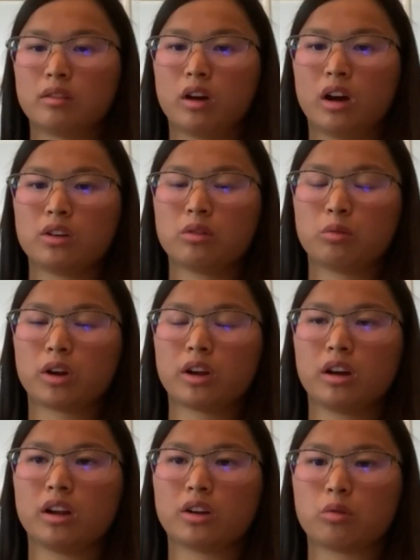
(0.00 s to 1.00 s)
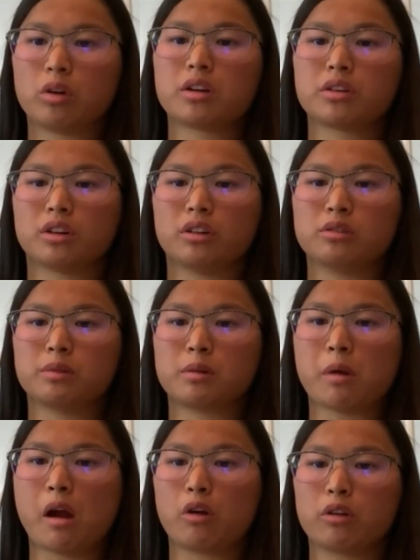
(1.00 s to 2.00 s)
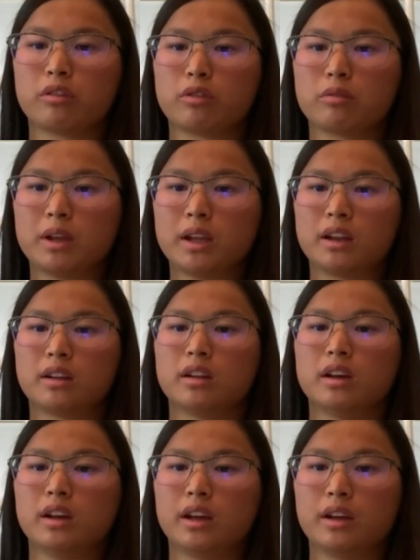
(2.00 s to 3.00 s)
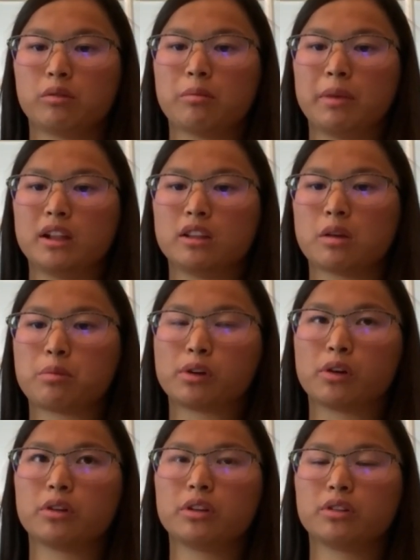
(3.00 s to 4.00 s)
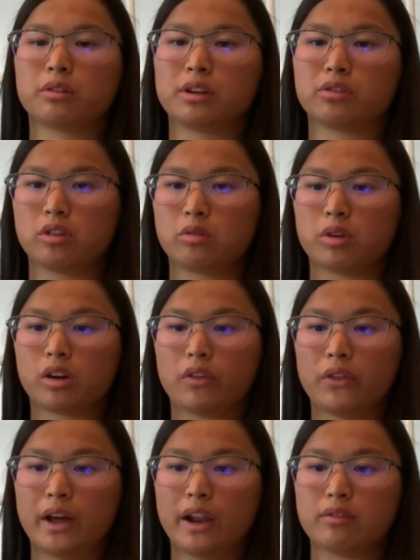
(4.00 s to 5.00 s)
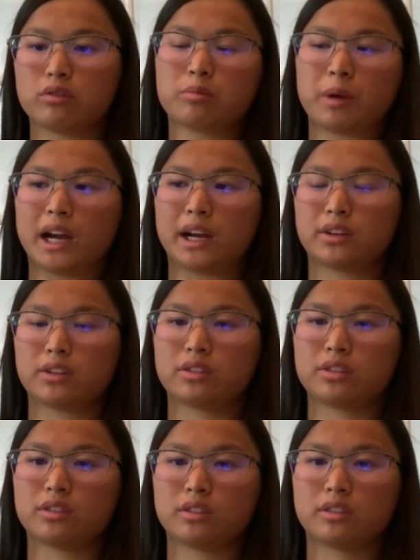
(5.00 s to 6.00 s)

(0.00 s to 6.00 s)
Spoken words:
working on underwater has always been a priority for me, and it remains my priority, so I try to work on that every practice.